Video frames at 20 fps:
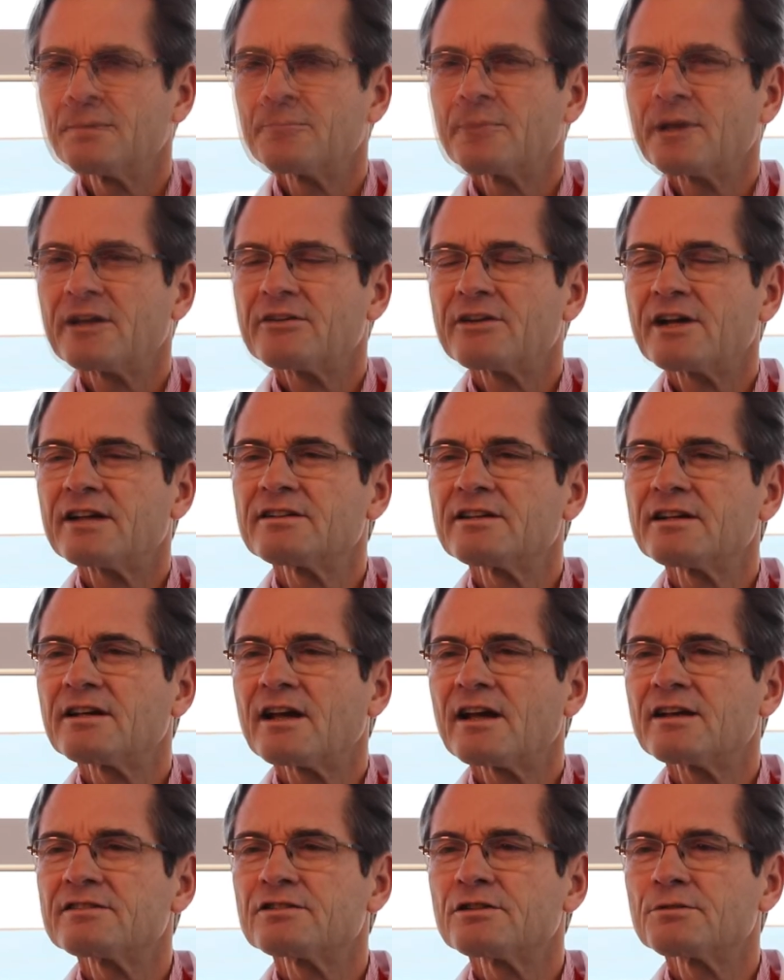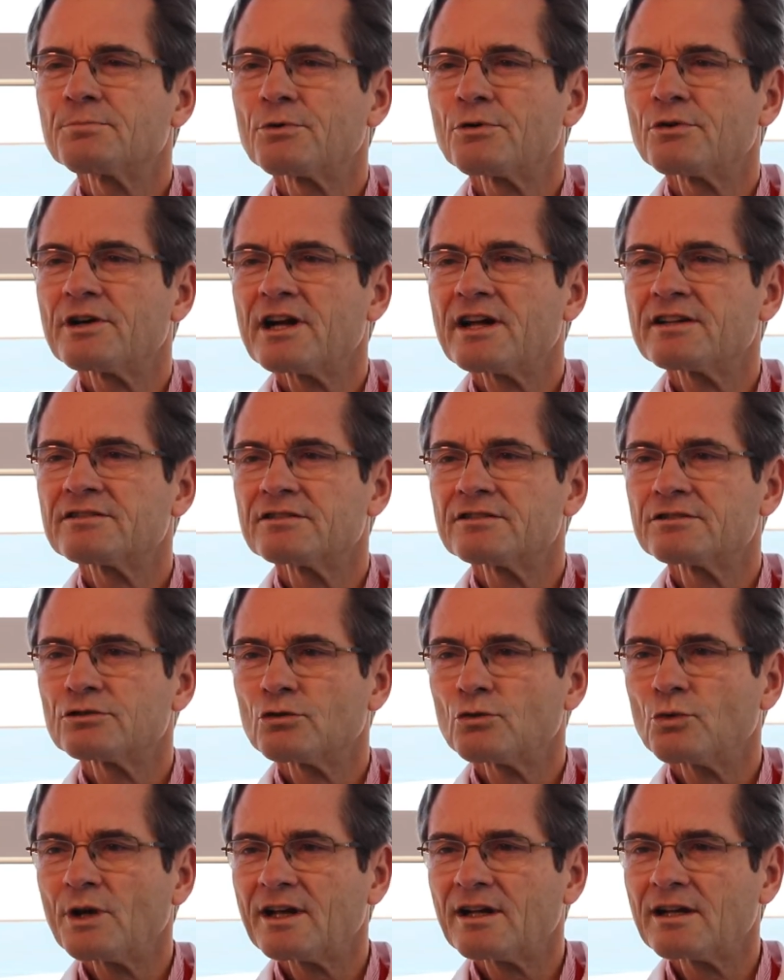Pancreatic cancer progresses
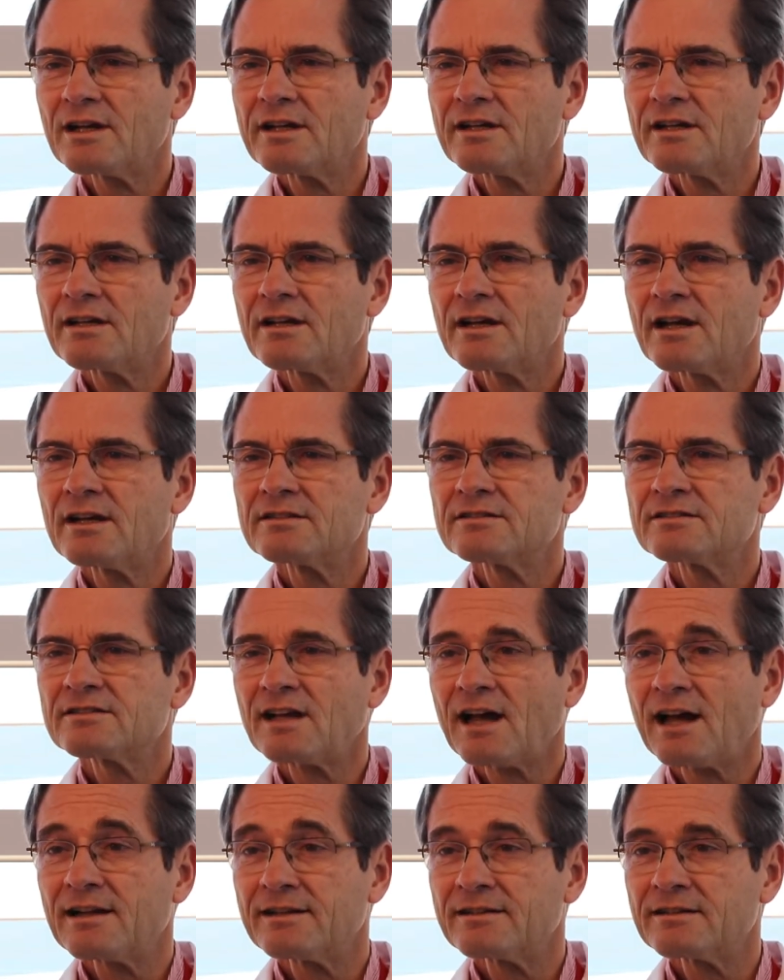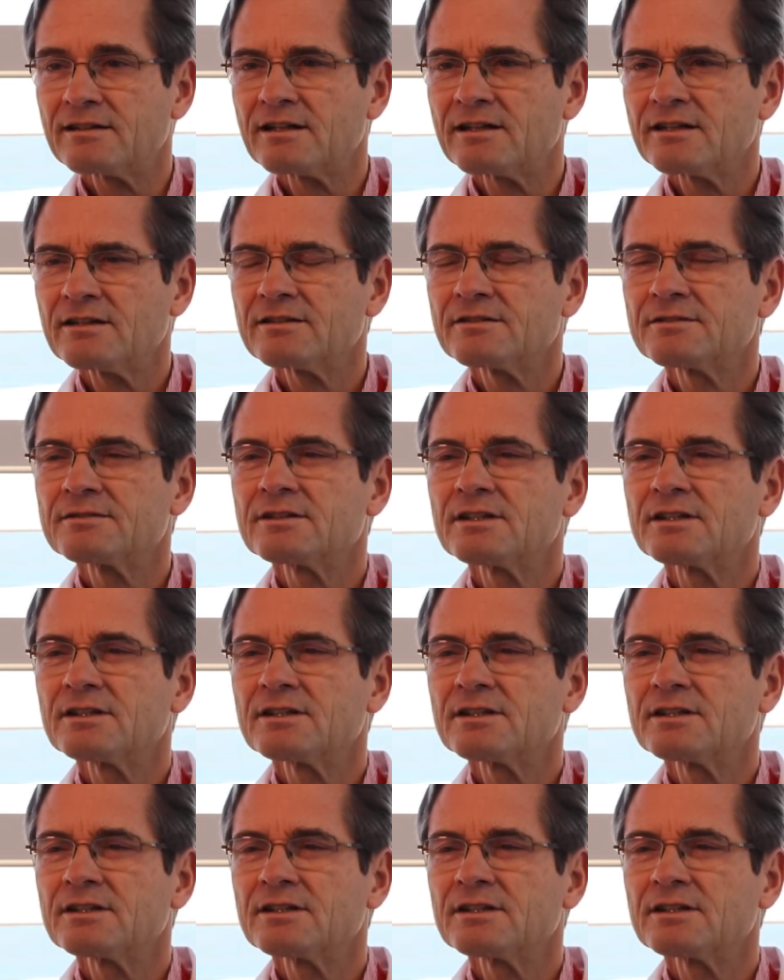quickly and silently